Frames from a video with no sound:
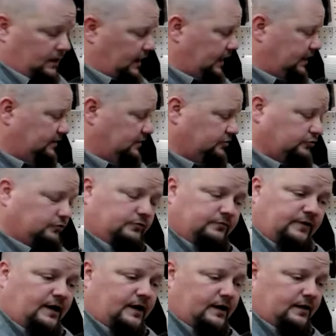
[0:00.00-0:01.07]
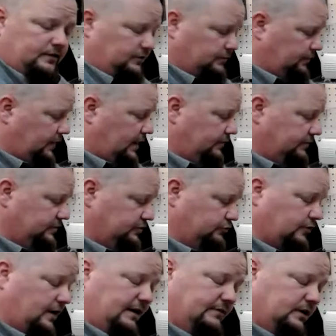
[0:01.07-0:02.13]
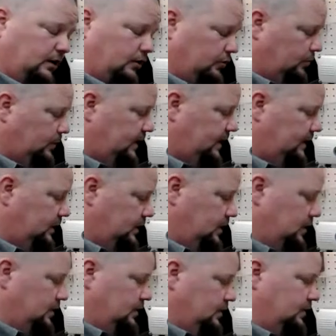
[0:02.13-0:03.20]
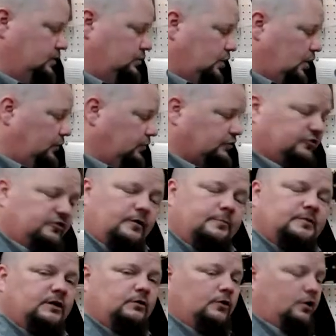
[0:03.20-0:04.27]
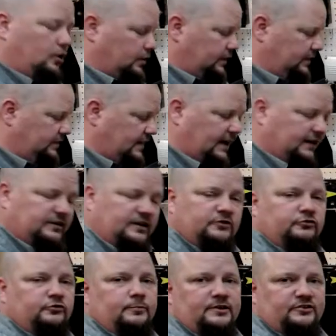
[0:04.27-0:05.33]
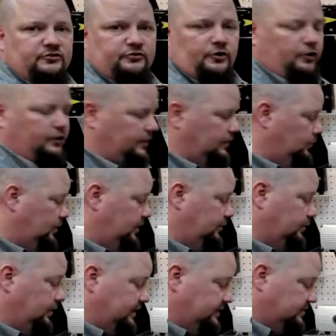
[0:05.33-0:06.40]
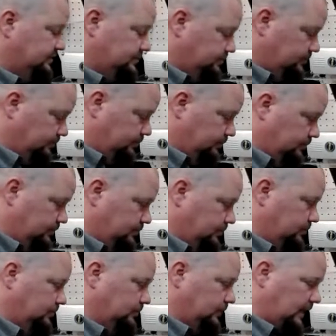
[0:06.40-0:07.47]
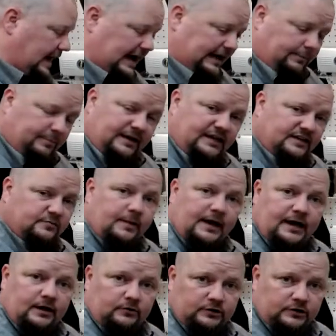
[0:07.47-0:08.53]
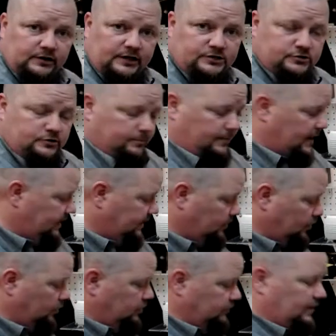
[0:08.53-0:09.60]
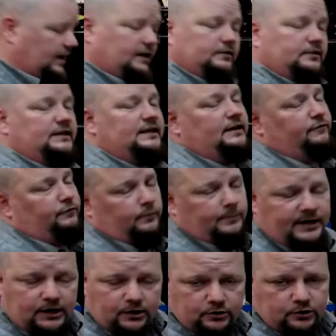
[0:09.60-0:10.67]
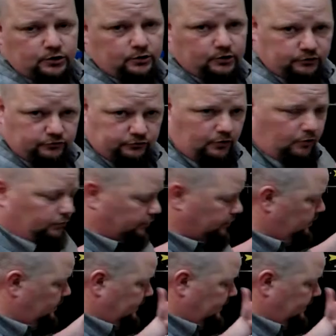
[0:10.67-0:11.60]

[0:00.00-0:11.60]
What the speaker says: and this valve isn't driving all the way, then you know there's something wrong in that instrument circuit, whether it's the I2P is bad on an electro-pneumatic or you've got a leak from here to your controller.